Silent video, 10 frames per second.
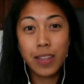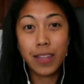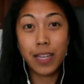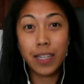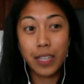
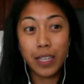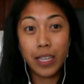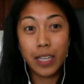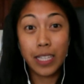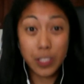that
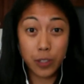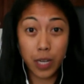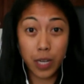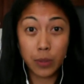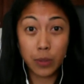
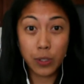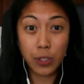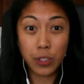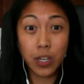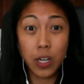Instagram
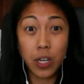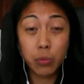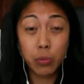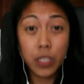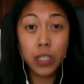users are
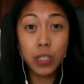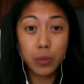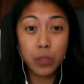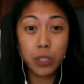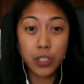really,
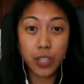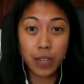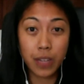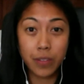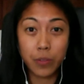really
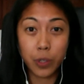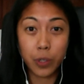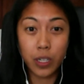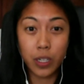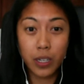striving for.